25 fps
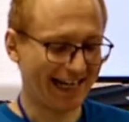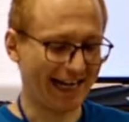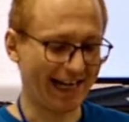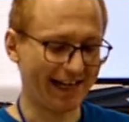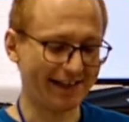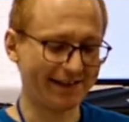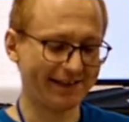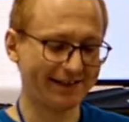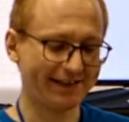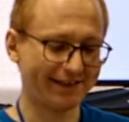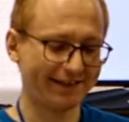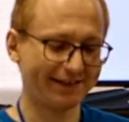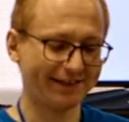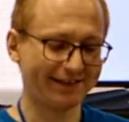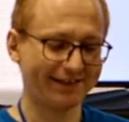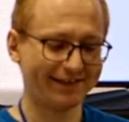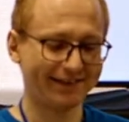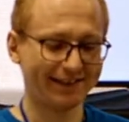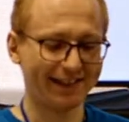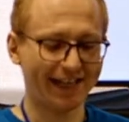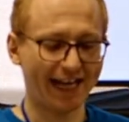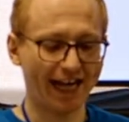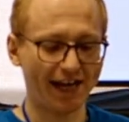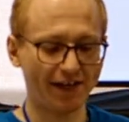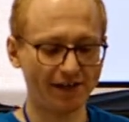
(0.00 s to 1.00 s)
and
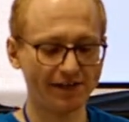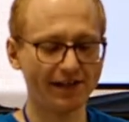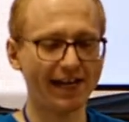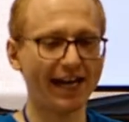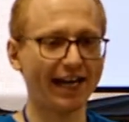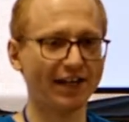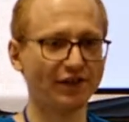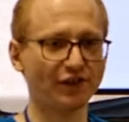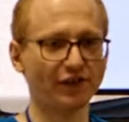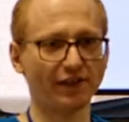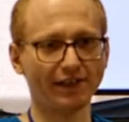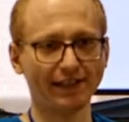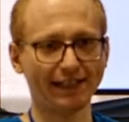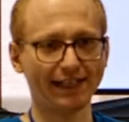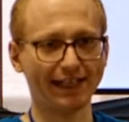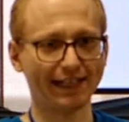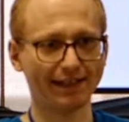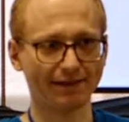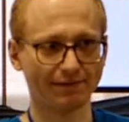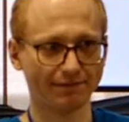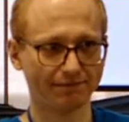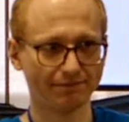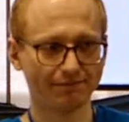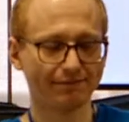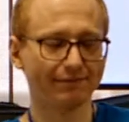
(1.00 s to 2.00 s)
how you actually
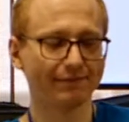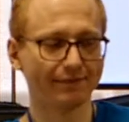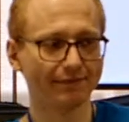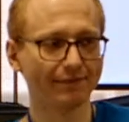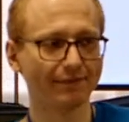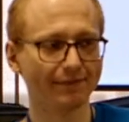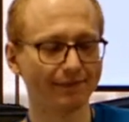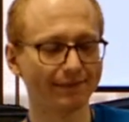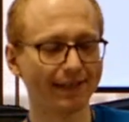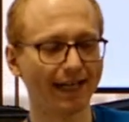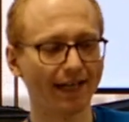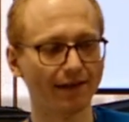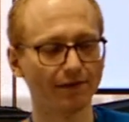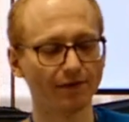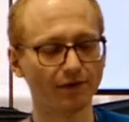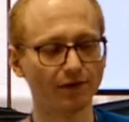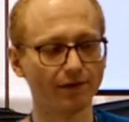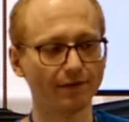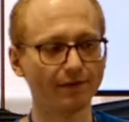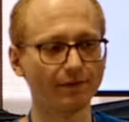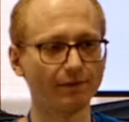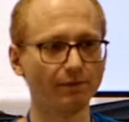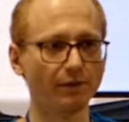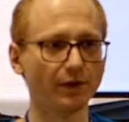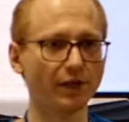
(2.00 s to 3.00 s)
like get
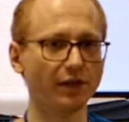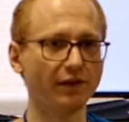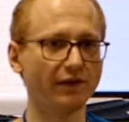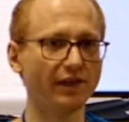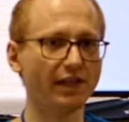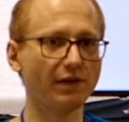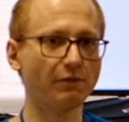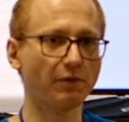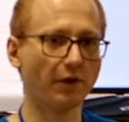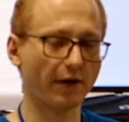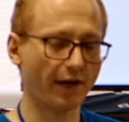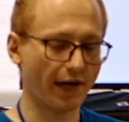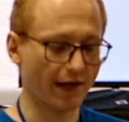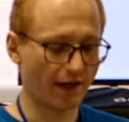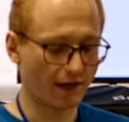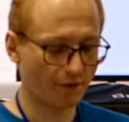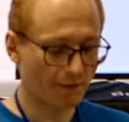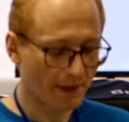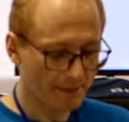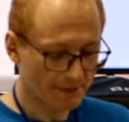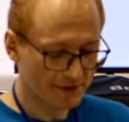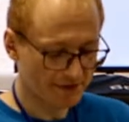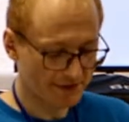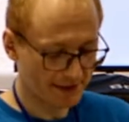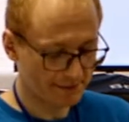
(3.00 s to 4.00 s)
Qt working on
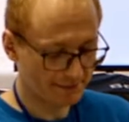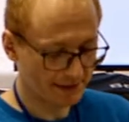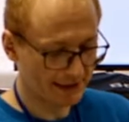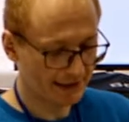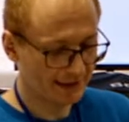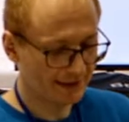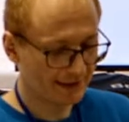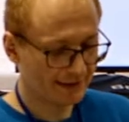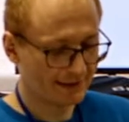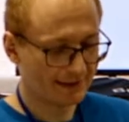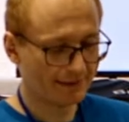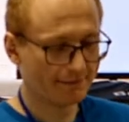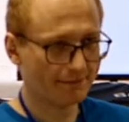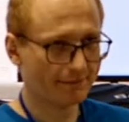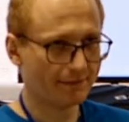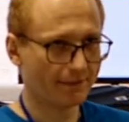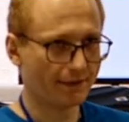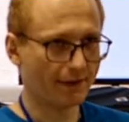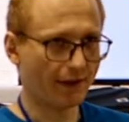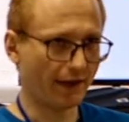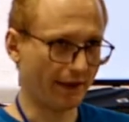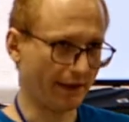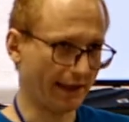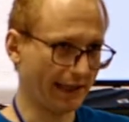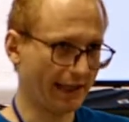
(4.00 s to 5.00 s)
WebAssembly,
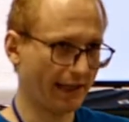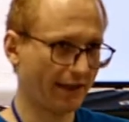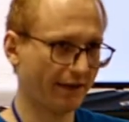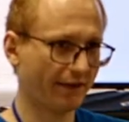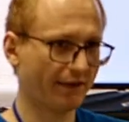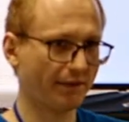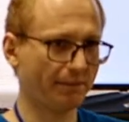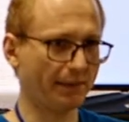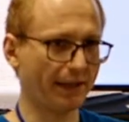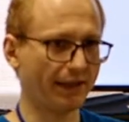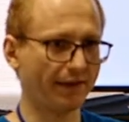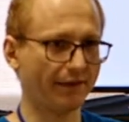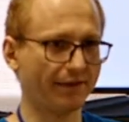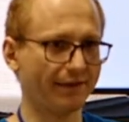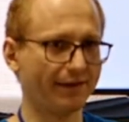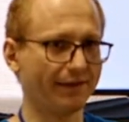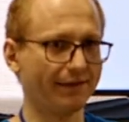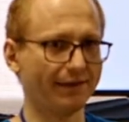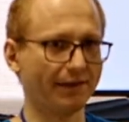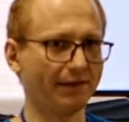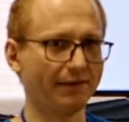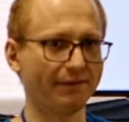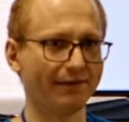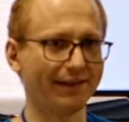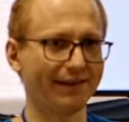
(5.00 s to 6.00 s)
on Linux, because you
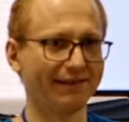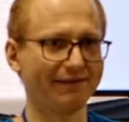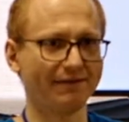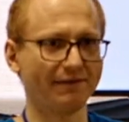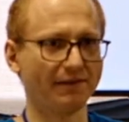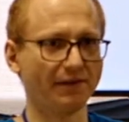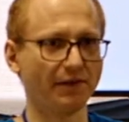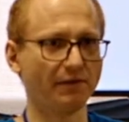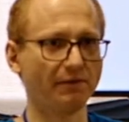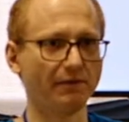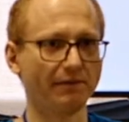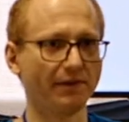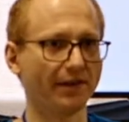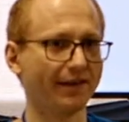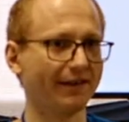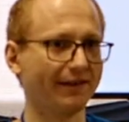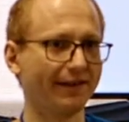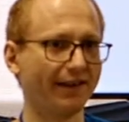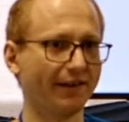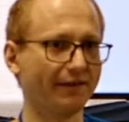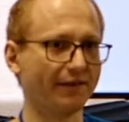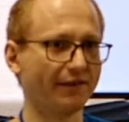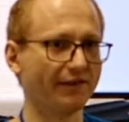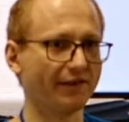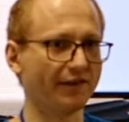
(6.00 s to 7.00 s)
know, I don't know what
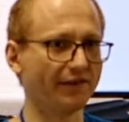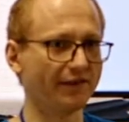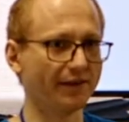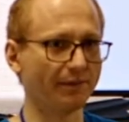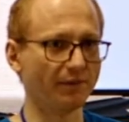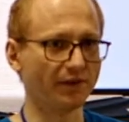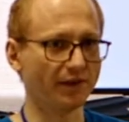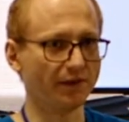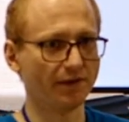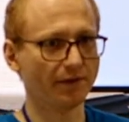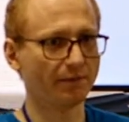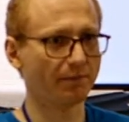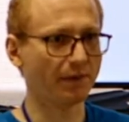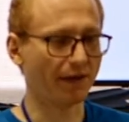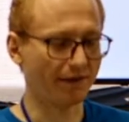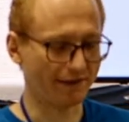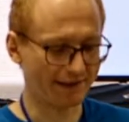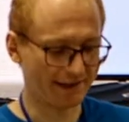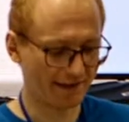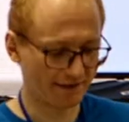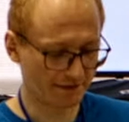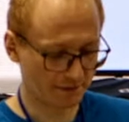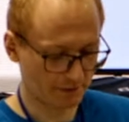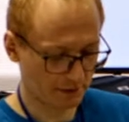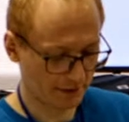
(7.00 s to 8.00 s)
other systems do, it probably
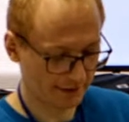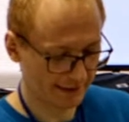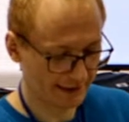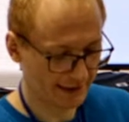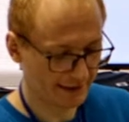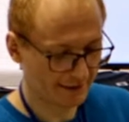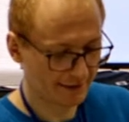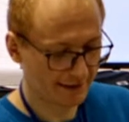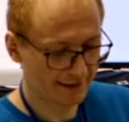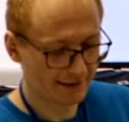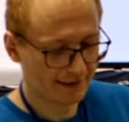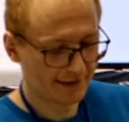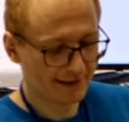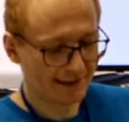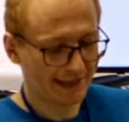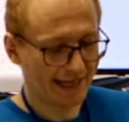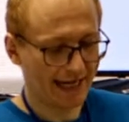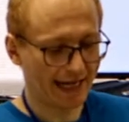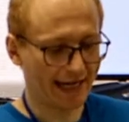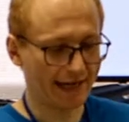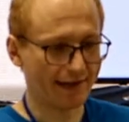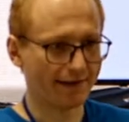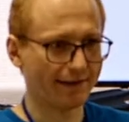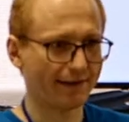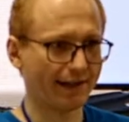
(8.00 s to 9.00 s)
doesn't work there.
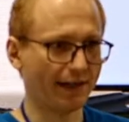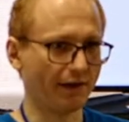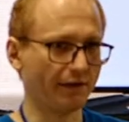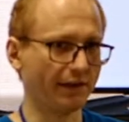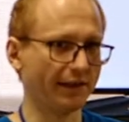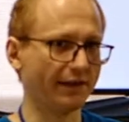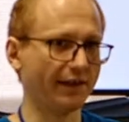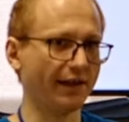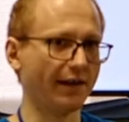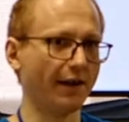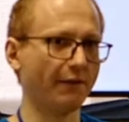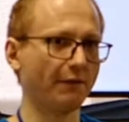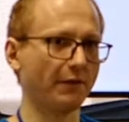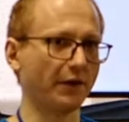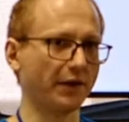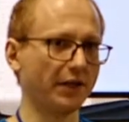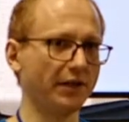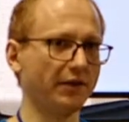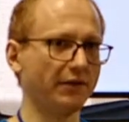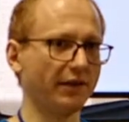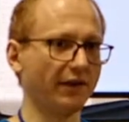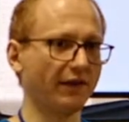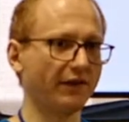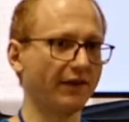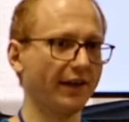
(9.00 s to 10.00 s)
And I only did it for
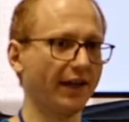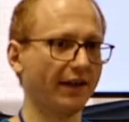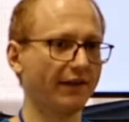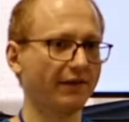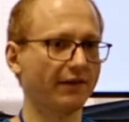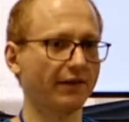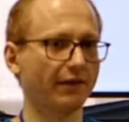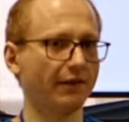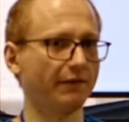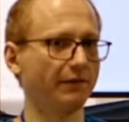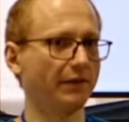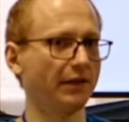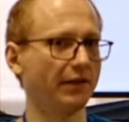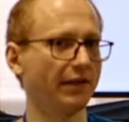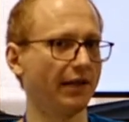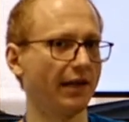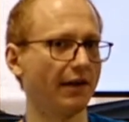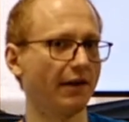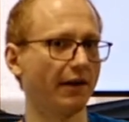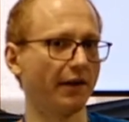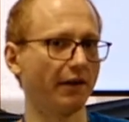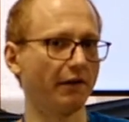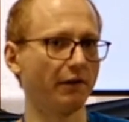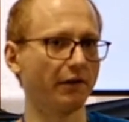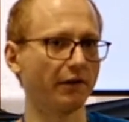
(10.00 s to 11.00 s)
Qt six, so if you need
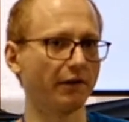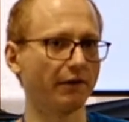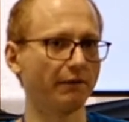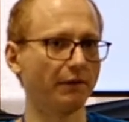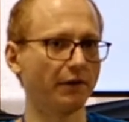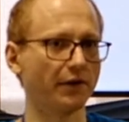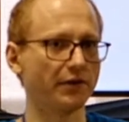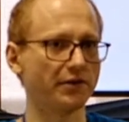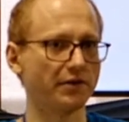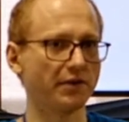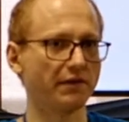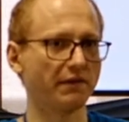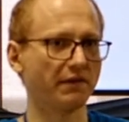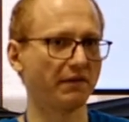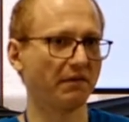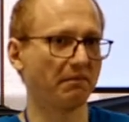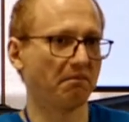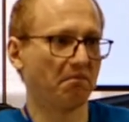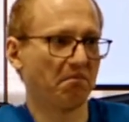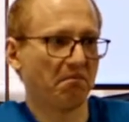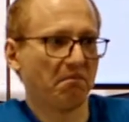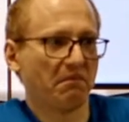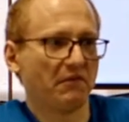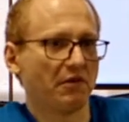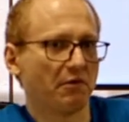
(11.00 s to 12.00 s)
it on older versions,
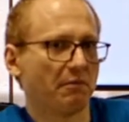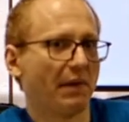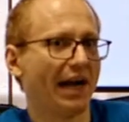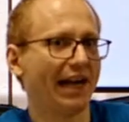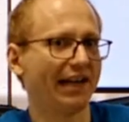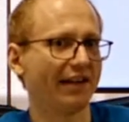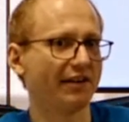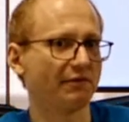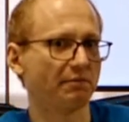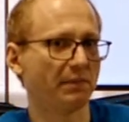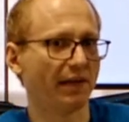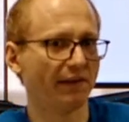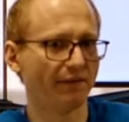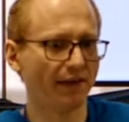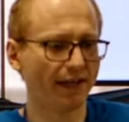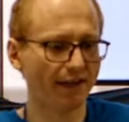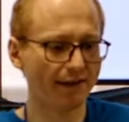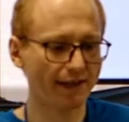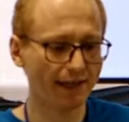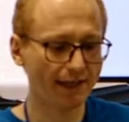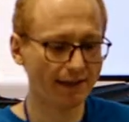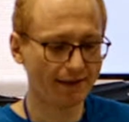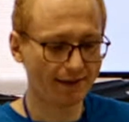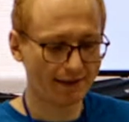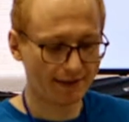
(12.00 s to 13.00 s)
your mileage may
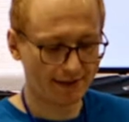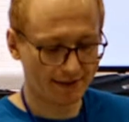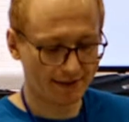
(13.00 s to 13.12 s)
vary.